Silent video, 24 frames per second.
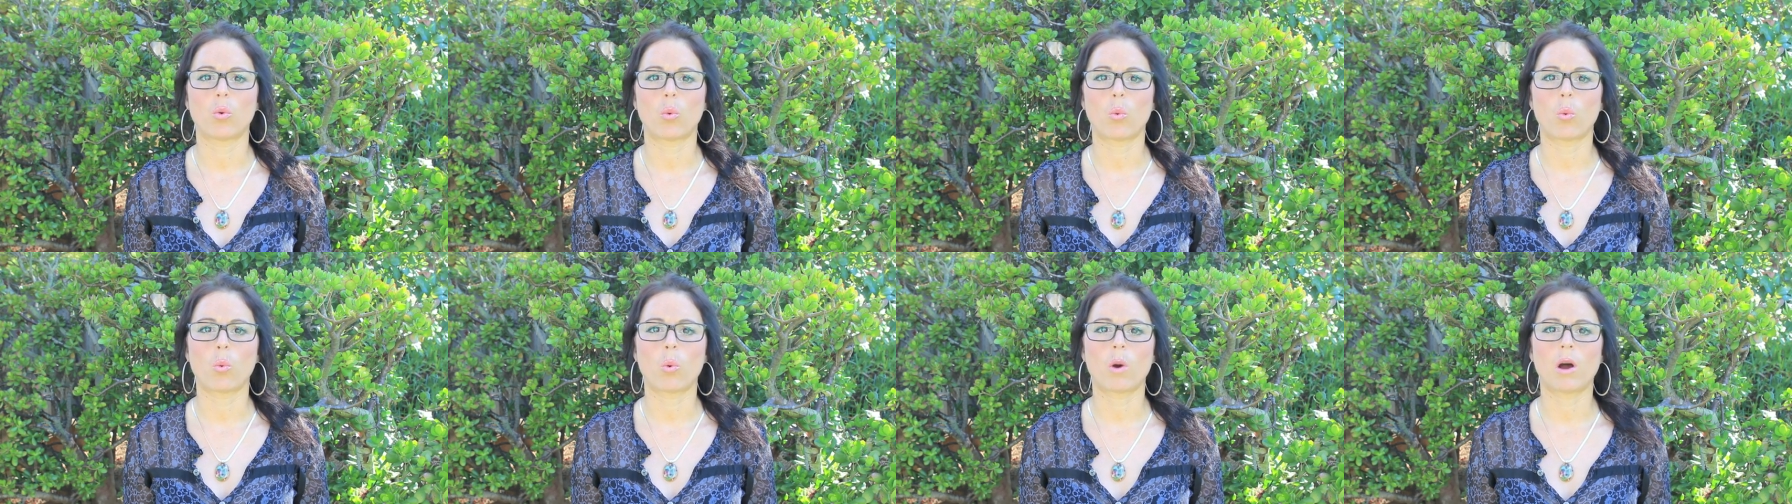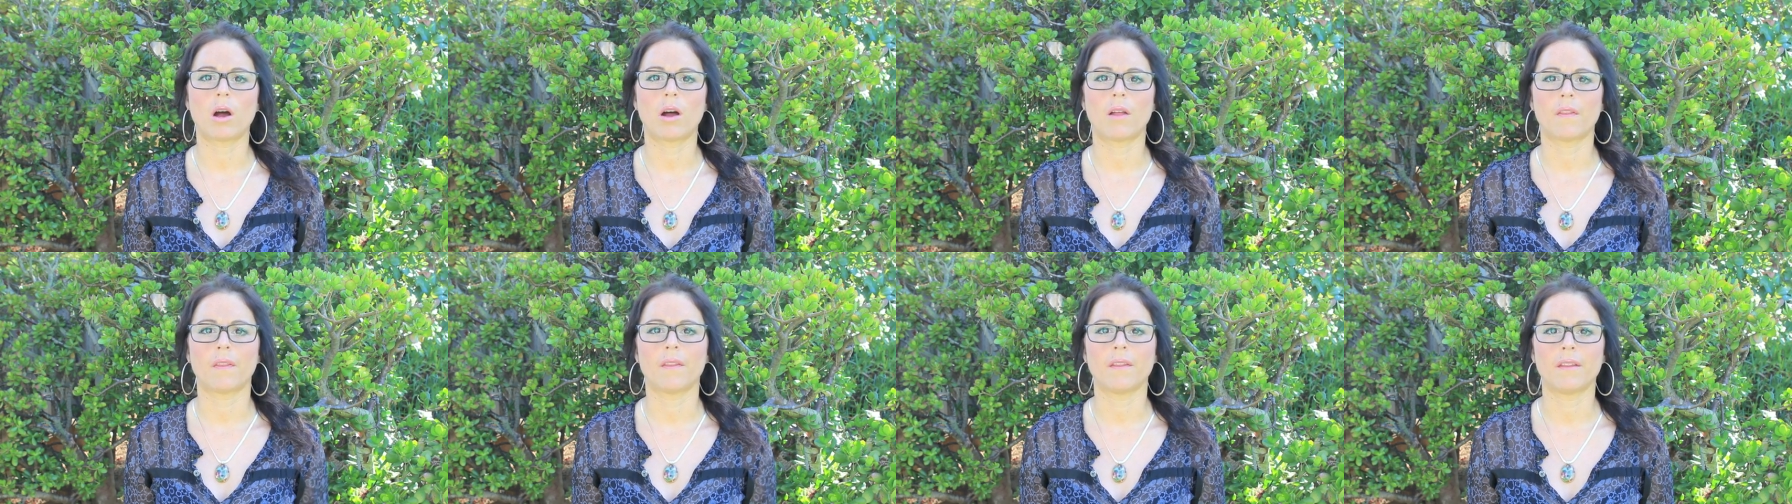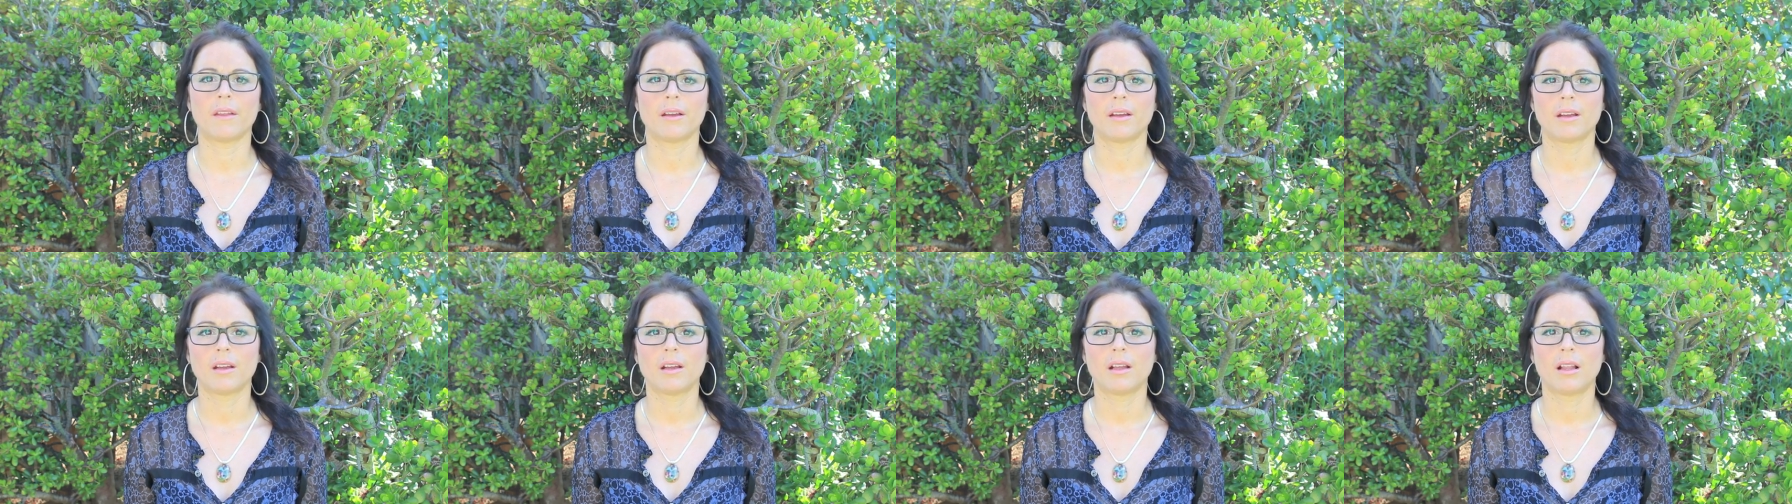One,
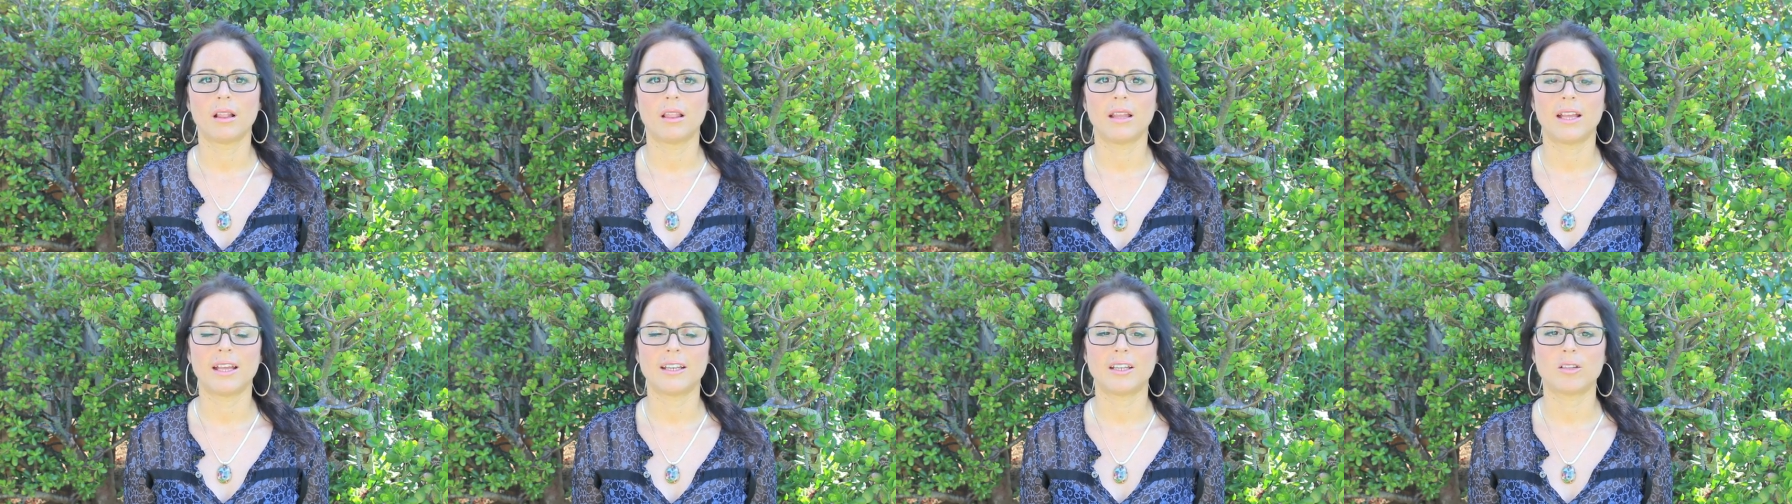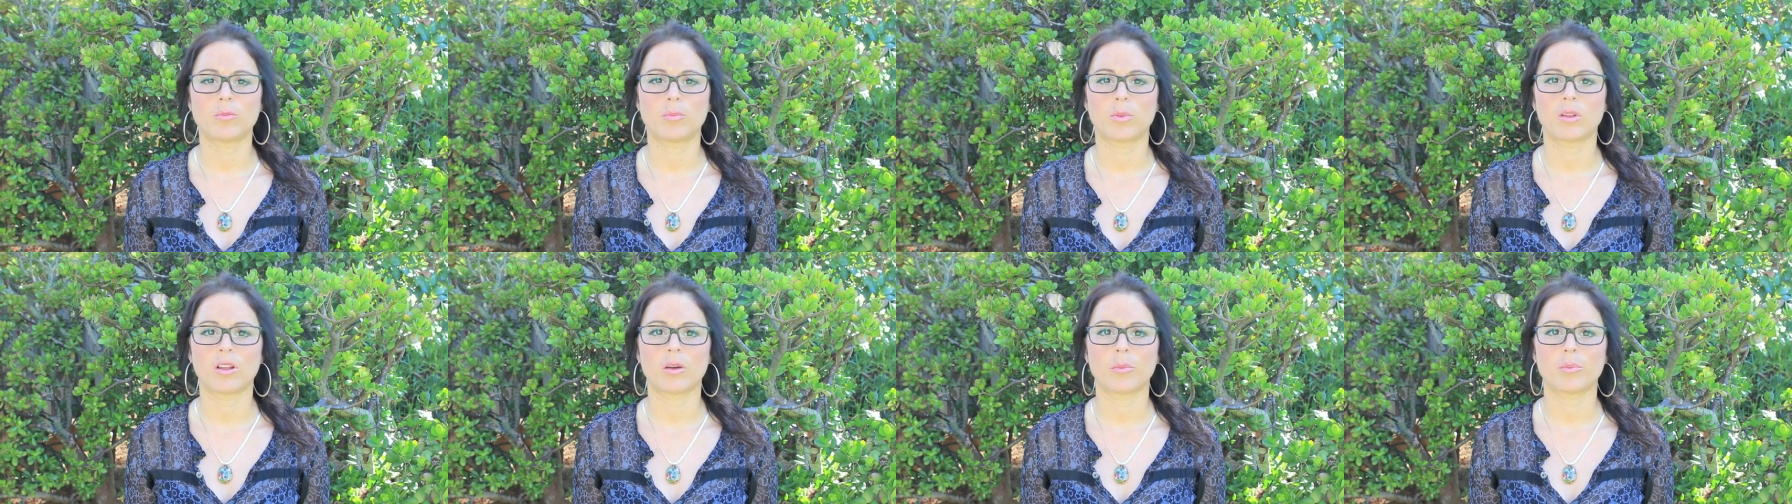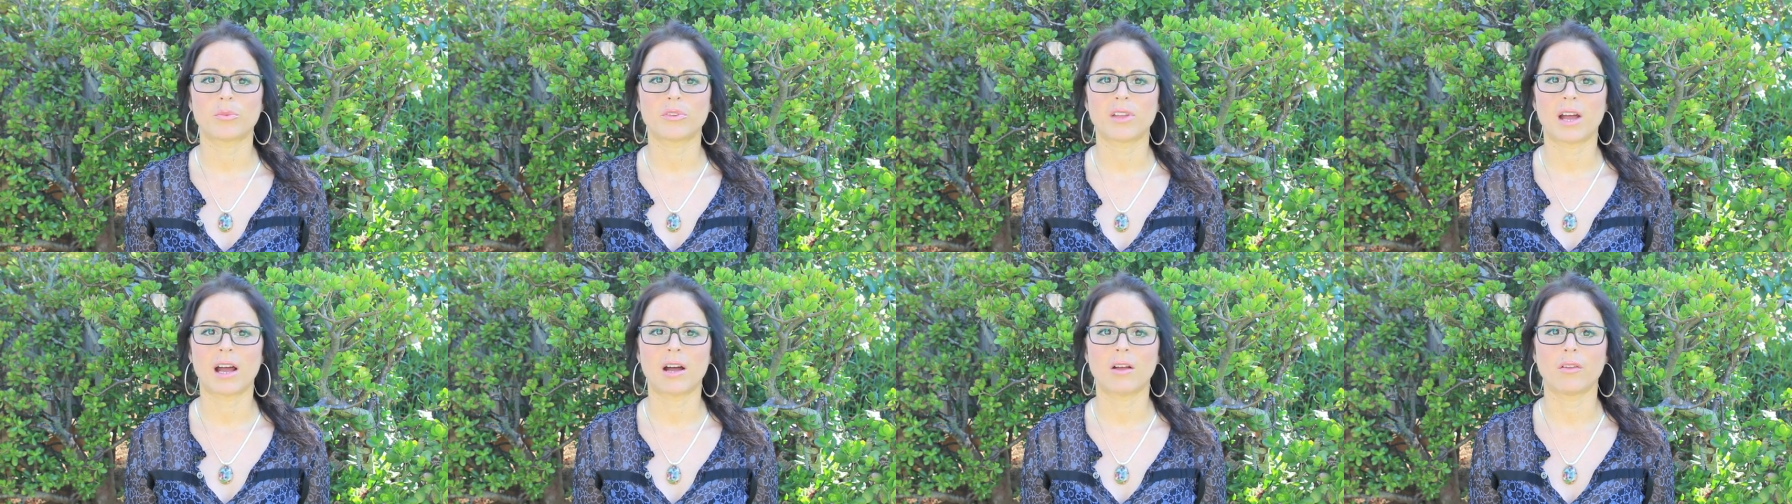let it
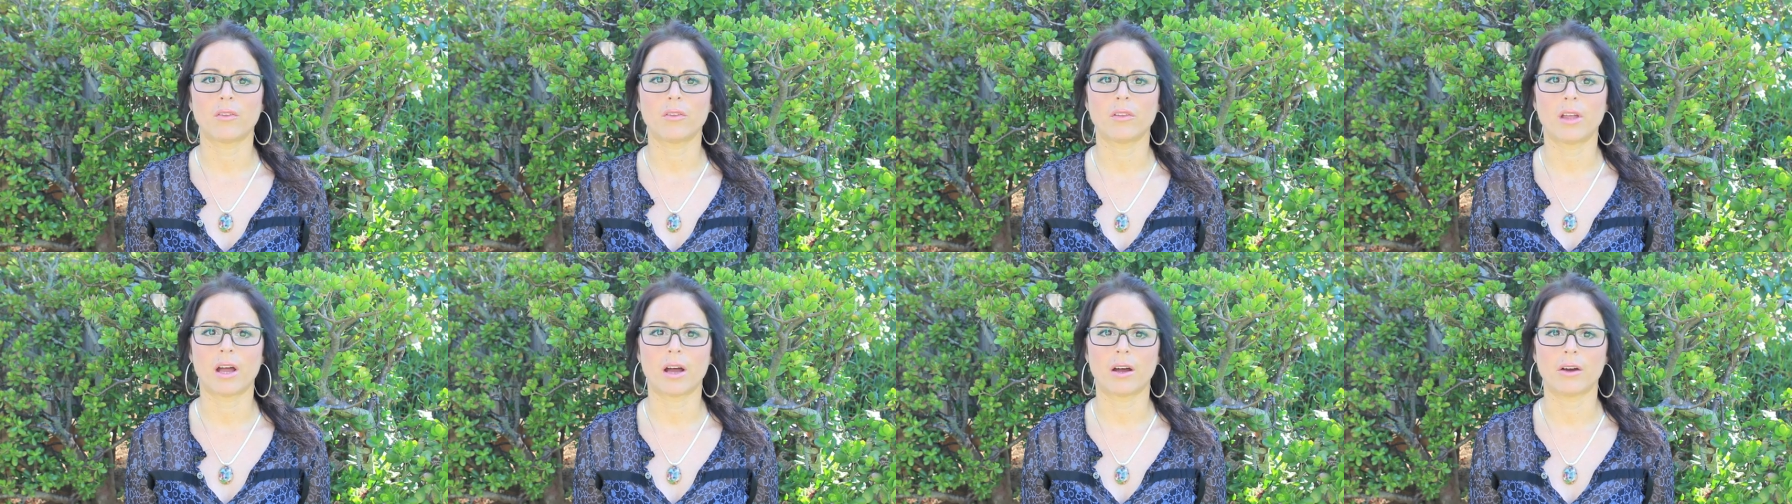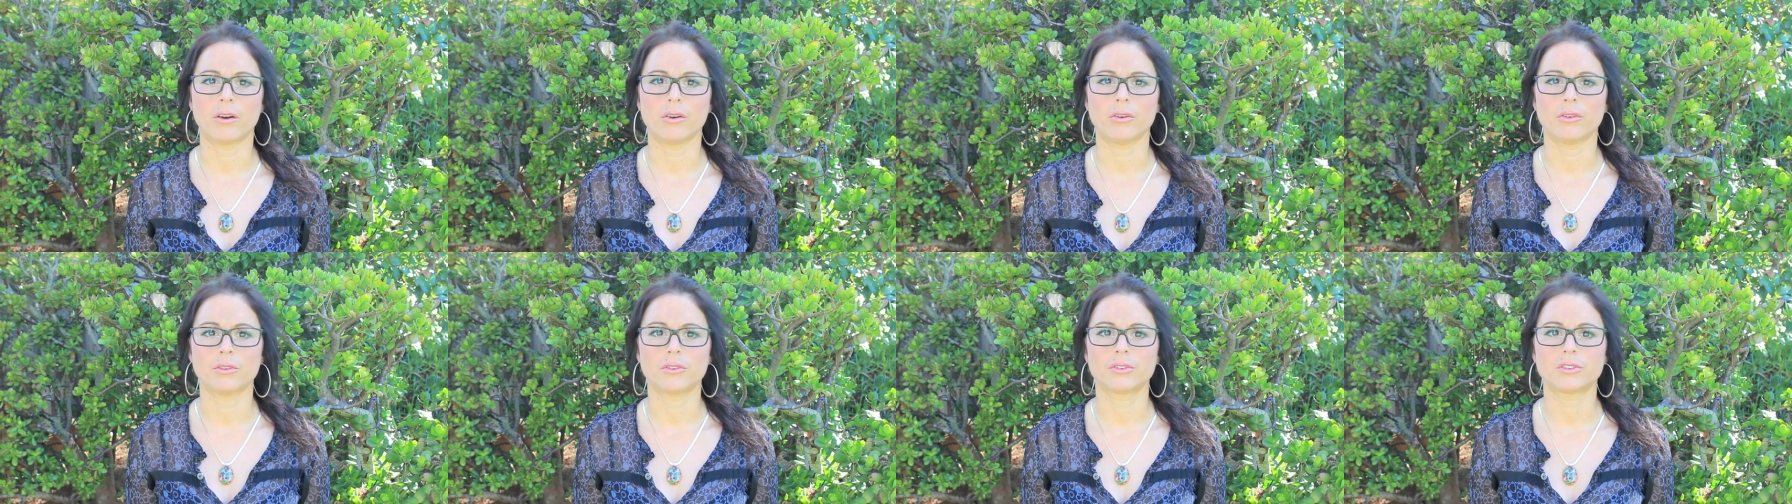plop down now.